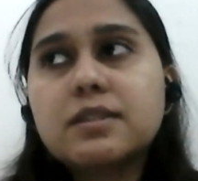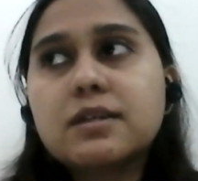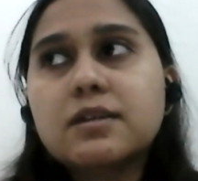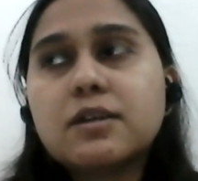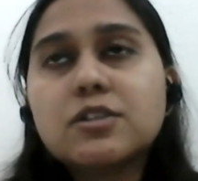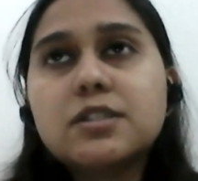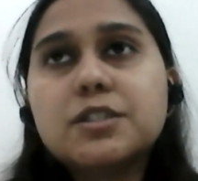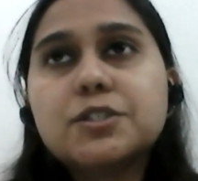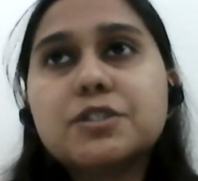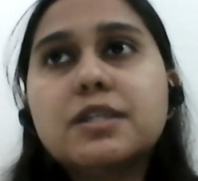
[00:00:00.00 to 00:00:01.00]
the
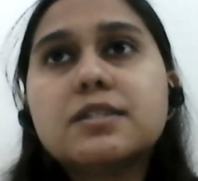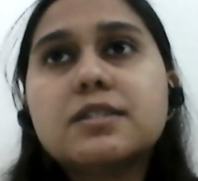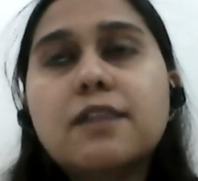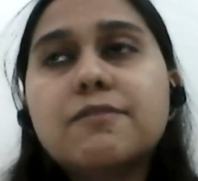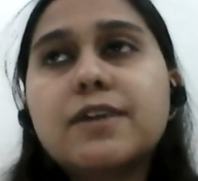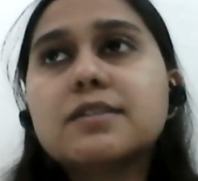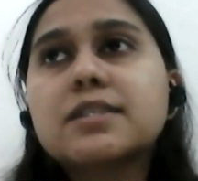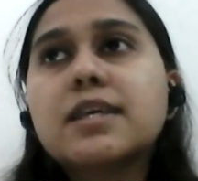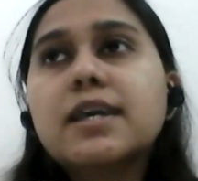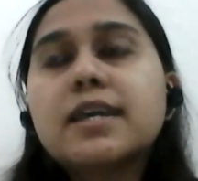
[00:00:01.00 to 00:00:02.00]
constitution itself
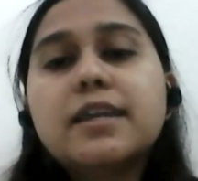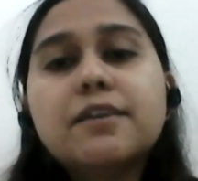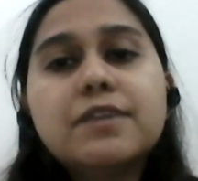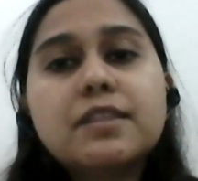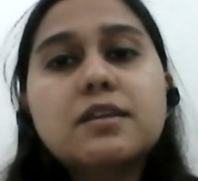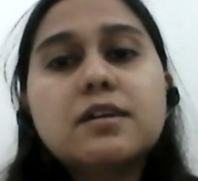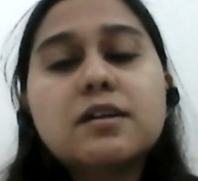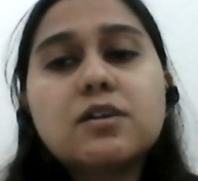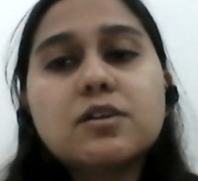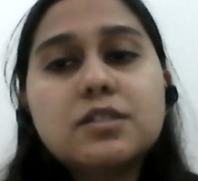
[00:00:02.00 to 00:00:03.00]
has given
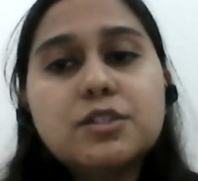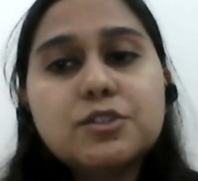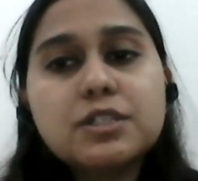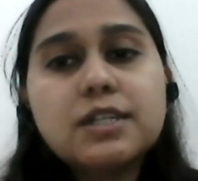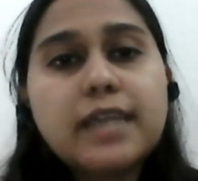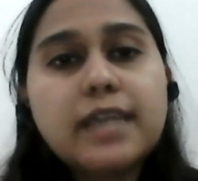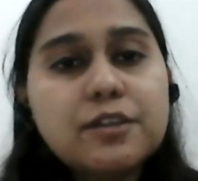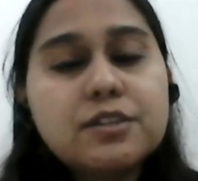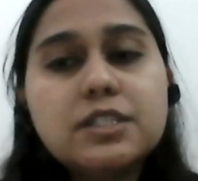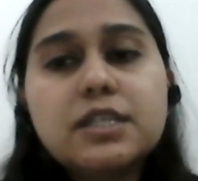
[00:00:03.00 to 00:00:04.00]
the constitutional
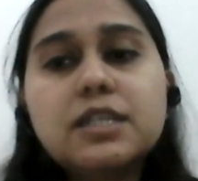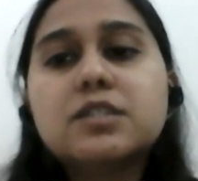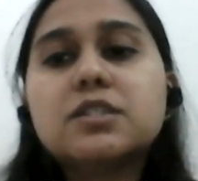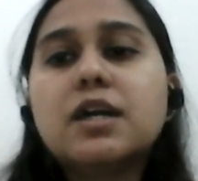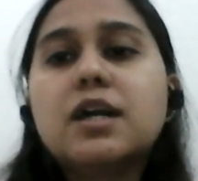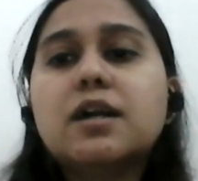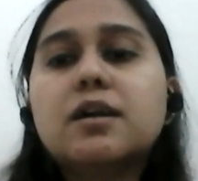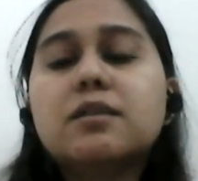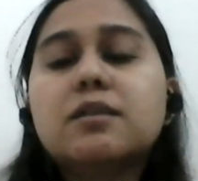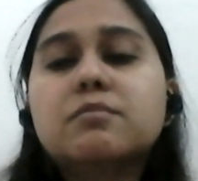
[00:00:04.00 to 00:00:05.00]
guarantees
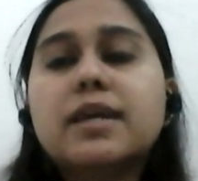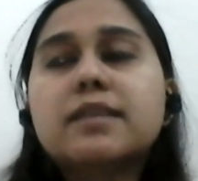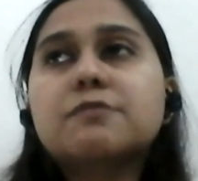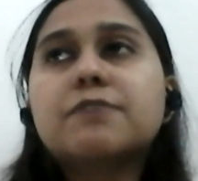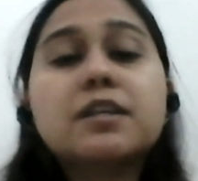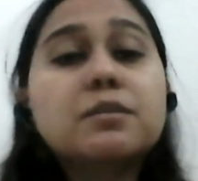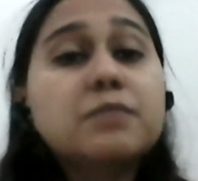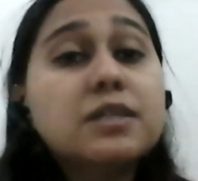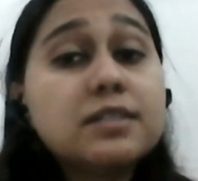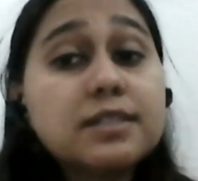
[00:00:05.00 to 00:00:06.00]
and the
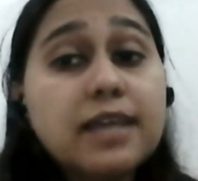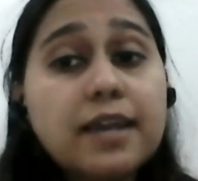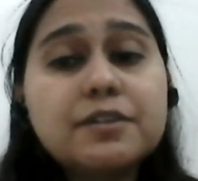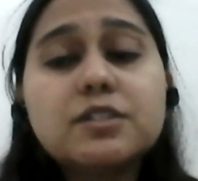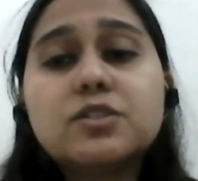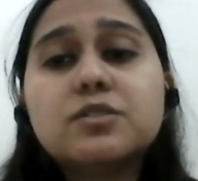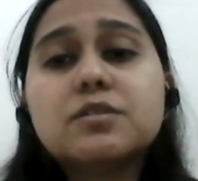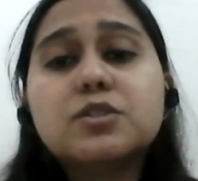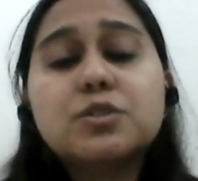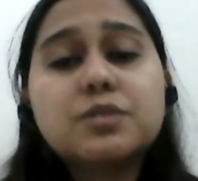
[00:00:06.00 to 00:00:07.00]
fundamental guarantees
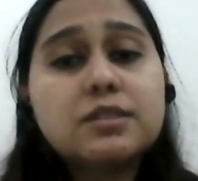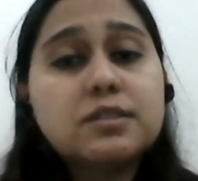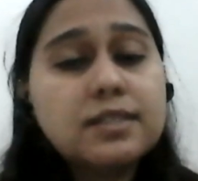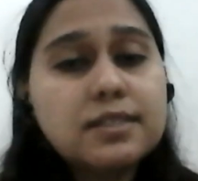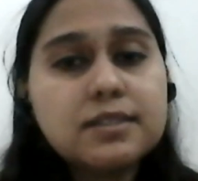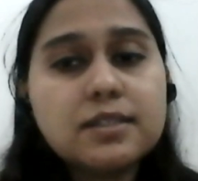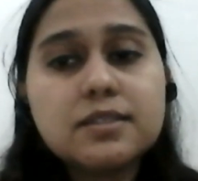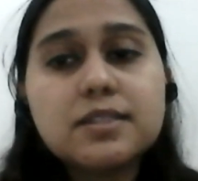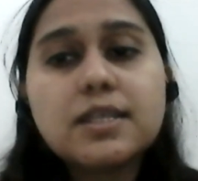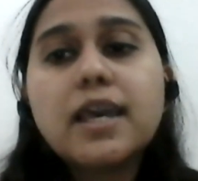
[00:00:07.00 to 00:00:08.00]
to its
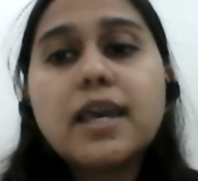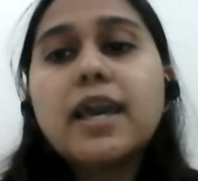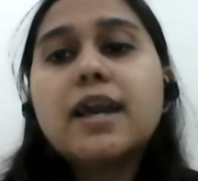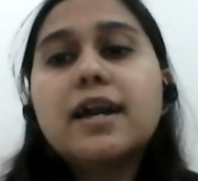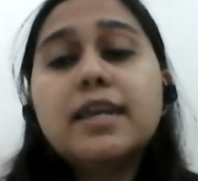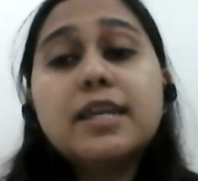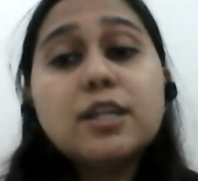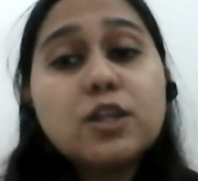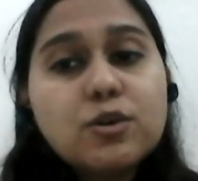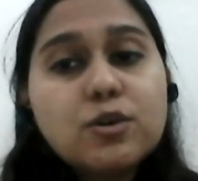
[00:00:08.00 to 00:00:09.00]
citizens,
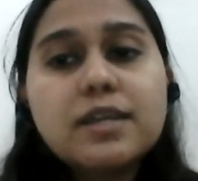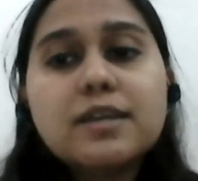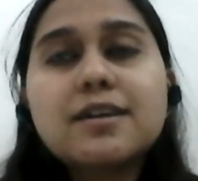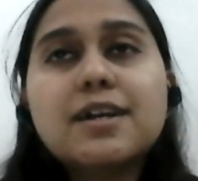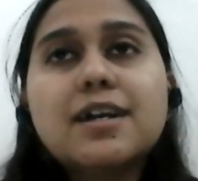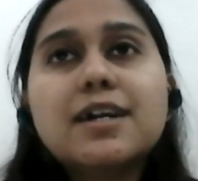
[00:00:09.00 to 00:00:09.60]
including